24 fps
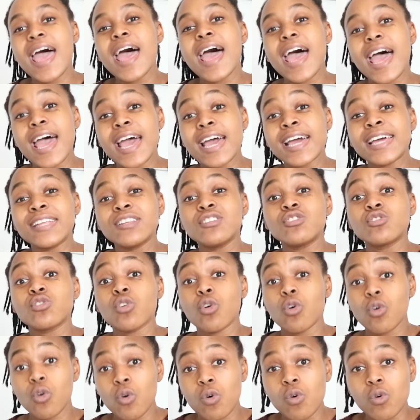and
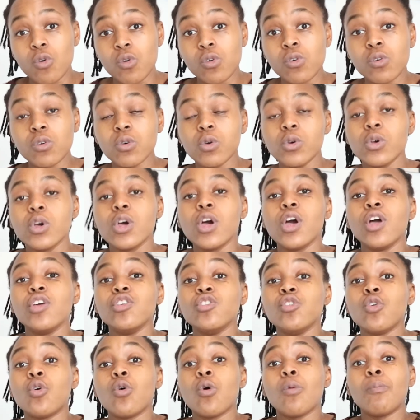or
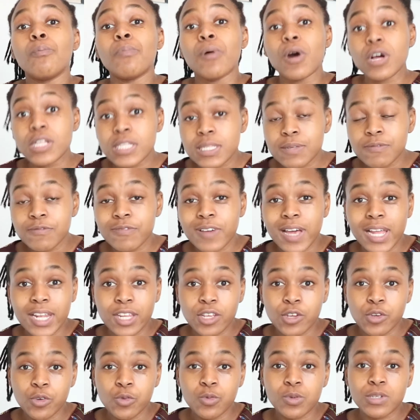your bottom value,